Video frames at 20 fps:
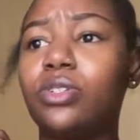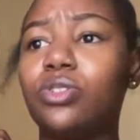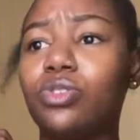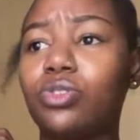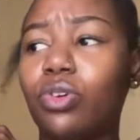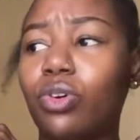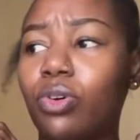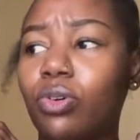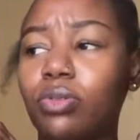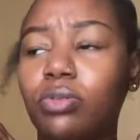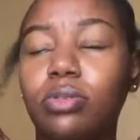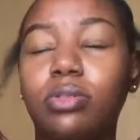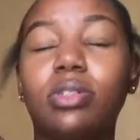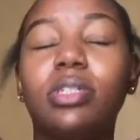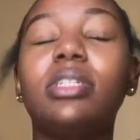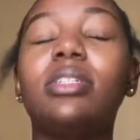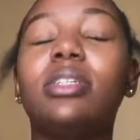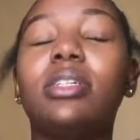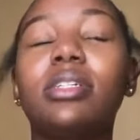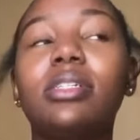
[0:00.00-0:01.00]
So
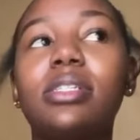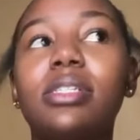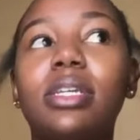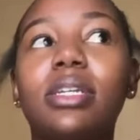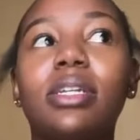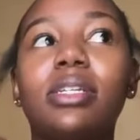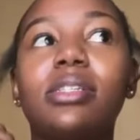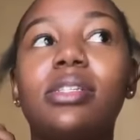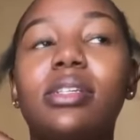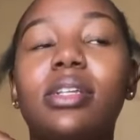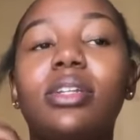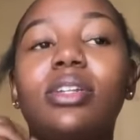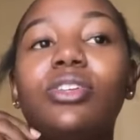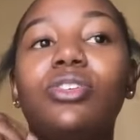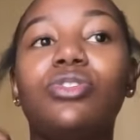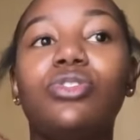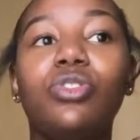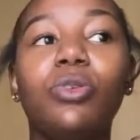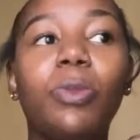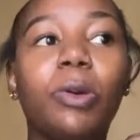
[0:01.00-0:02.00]
he didn't say necessarily you
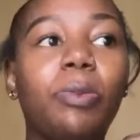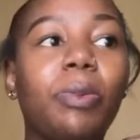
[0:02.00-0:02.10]
stupid,